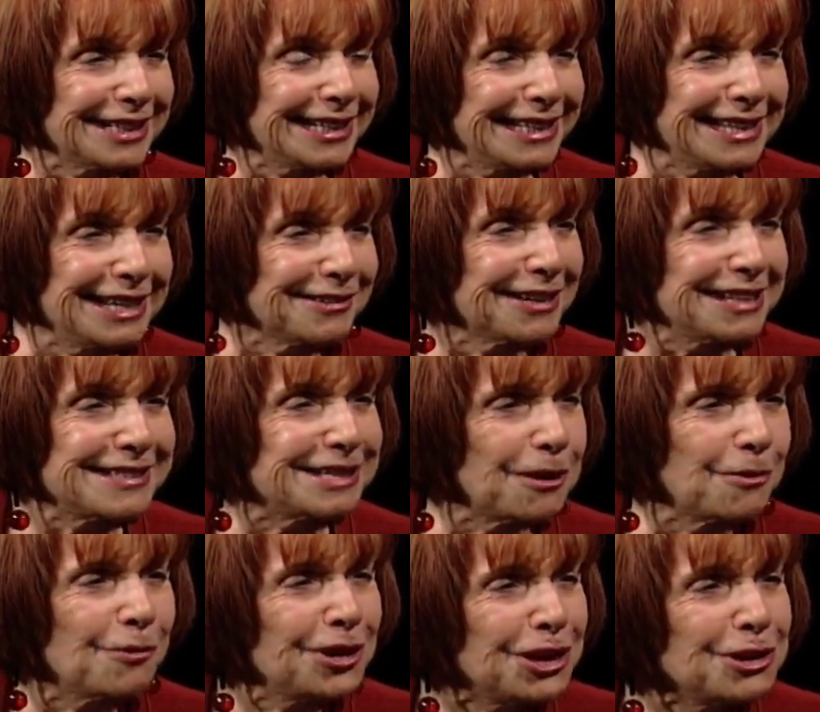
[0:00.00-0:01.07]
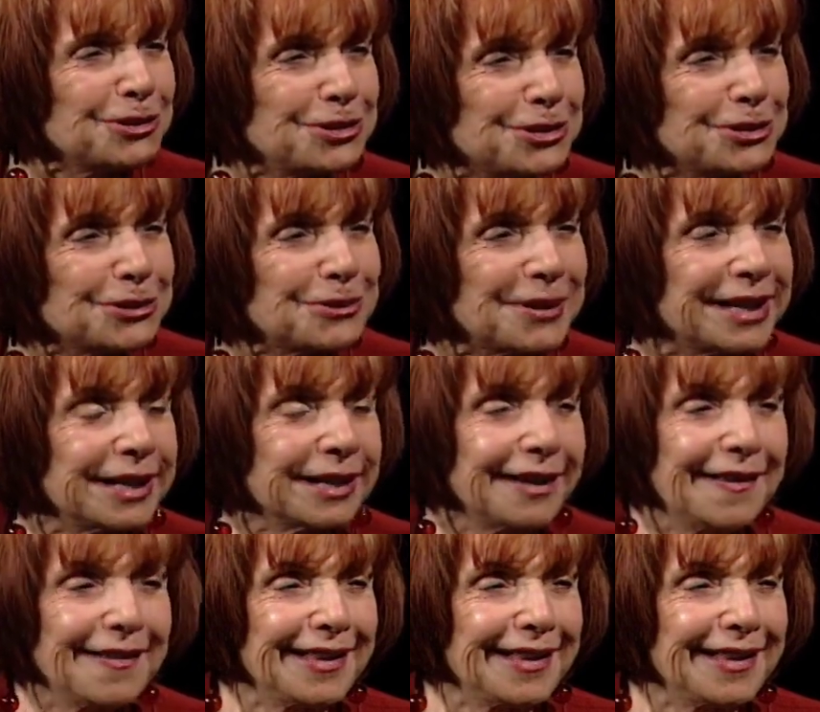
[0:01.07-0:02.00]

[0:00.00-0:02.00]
They're going to say, "What are you doing?"